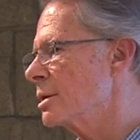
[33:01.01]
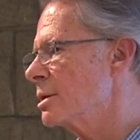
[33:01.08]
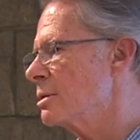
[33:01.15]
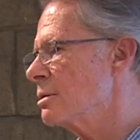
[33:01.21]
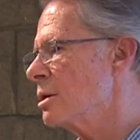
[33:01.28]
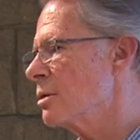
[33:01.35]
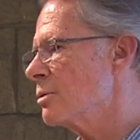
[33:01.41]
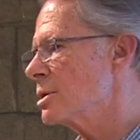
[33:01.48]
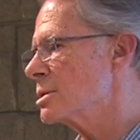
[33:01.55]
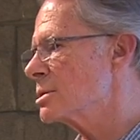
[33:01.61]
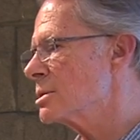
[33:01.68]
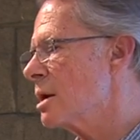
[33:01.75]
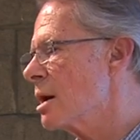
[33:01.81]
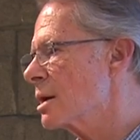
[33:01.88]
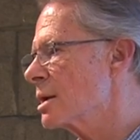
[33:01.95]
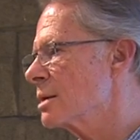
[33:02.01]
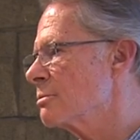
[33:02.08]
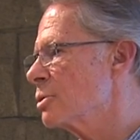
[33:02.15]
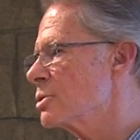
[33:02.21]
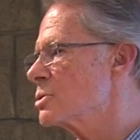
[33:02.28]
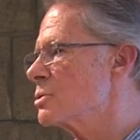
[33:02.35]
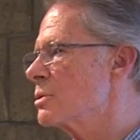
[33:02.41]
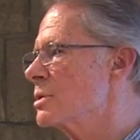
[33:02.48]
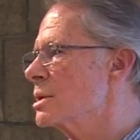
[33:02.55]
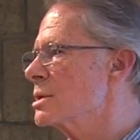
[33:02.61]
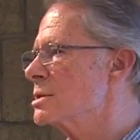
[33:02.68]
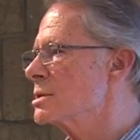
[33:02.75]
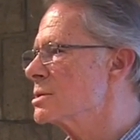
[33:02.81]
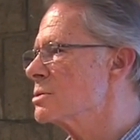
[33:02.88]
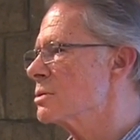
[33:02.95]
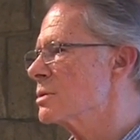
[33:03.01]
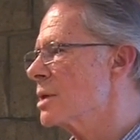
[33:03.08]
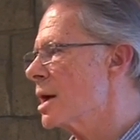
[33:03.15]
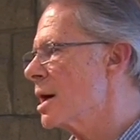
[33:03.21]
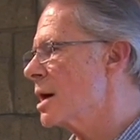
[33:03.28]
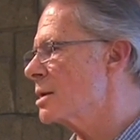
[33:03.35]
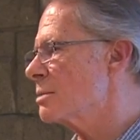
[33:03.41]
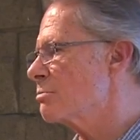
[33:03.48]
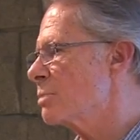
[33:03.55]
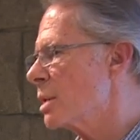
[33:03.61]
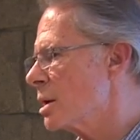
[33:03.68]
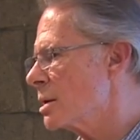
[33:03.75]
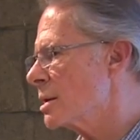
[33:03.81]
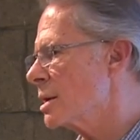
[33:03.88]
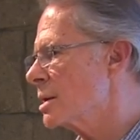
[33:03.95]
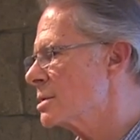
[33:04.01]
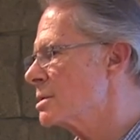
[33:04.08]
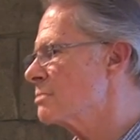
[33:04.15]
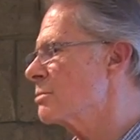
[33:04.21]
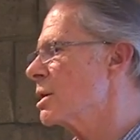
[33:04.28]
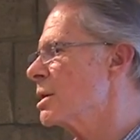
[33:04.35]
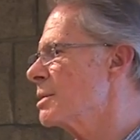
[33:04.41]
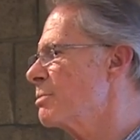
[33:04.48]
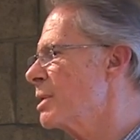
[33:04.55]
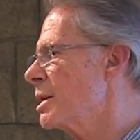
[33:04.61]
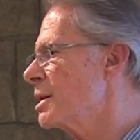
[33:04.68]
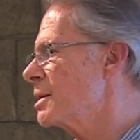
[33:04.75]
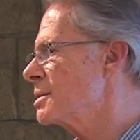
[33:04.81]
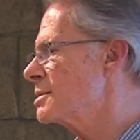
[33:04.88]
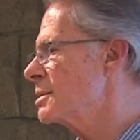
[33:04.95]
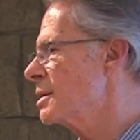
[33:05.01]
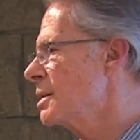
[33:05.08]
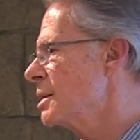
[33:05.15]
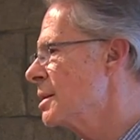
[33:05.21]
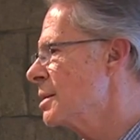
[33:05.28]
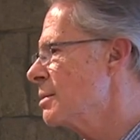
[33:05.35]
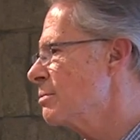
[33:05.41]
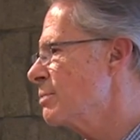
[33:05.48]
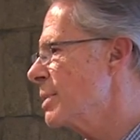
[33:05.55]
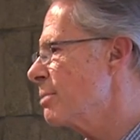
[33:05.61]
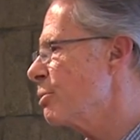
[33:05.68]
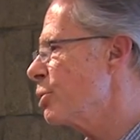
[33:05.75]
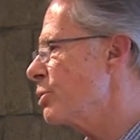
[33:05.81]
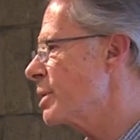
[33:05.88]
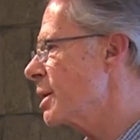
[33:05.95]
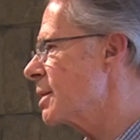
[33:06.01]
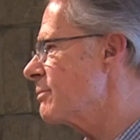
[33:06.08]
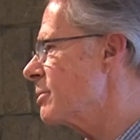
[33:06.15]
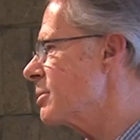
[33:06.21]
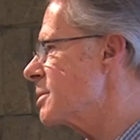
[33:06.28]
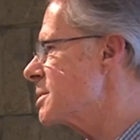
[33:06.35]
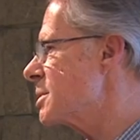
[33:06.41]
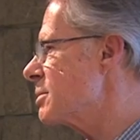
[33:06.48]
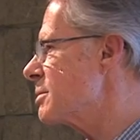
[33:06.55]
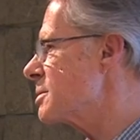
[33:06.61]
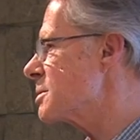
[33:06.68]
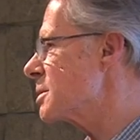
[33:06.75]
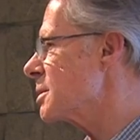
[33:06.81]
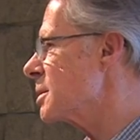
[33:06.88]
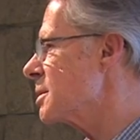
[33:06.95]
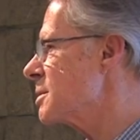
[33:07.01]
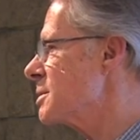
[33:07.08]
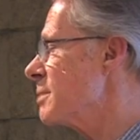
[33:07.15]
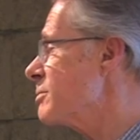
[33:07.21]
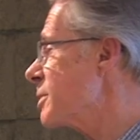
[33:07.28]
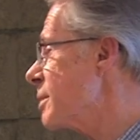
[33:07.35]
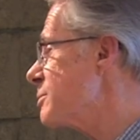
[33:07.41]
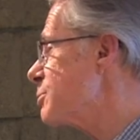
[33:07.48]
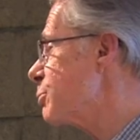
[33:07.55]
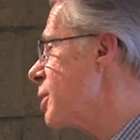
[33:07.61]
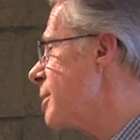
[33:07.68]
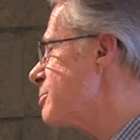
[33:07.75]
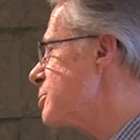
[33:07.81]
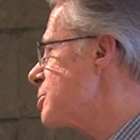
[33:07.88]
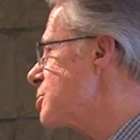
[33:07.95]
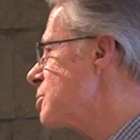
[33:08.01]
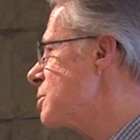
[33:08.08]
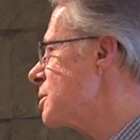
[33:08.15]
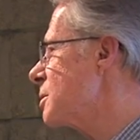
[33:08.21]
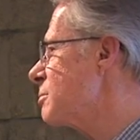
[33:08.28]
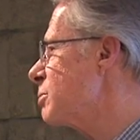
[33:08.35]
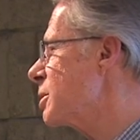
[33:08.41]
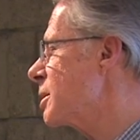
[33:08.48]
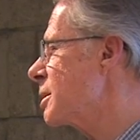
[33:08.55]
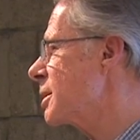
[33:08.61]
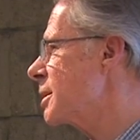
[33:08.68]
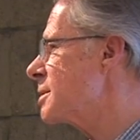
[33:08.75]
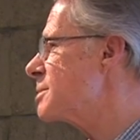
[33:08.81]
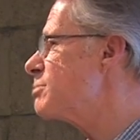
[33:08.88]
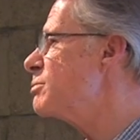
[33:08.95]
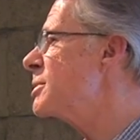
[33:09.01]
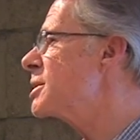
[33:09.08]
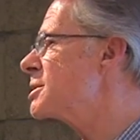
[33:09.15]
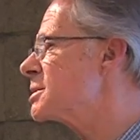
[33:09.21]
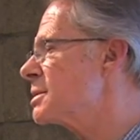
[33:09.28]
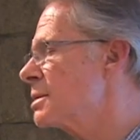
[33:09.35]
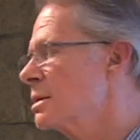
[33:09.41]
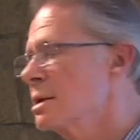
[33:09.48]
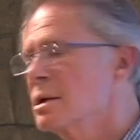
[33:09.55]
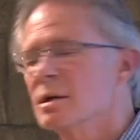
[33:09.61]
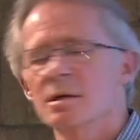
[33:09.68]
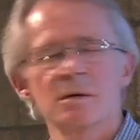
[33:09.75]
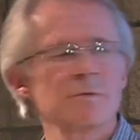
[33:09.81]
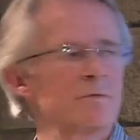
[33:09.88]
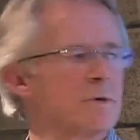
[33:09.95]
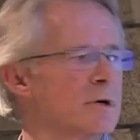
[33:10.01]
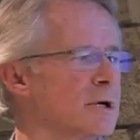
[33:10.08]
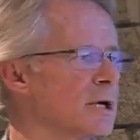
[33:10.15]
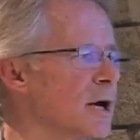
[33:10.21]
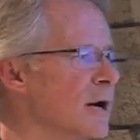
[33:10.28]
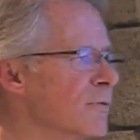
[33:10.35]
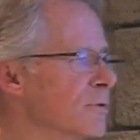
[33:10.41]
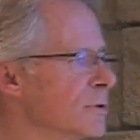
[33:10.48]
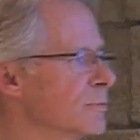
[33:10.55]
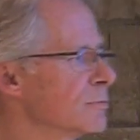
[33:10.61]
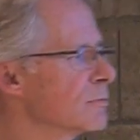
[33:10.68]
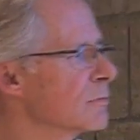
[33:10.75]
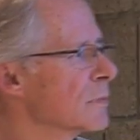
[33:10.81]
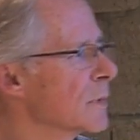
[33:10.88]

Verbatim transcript: and you're always talking about sore this and sore that and belly aches and belly pains. People don't take it very seriously and sometimes perhaps you shouldn't, but it gets missed fairly often.